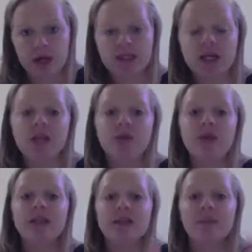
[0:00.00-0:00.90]
is that you
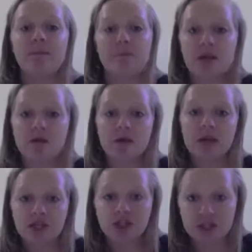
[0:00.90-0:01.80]
need to mirror
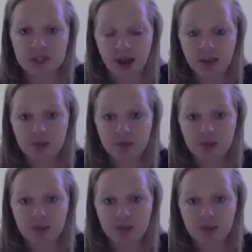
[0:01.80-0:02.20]
each step.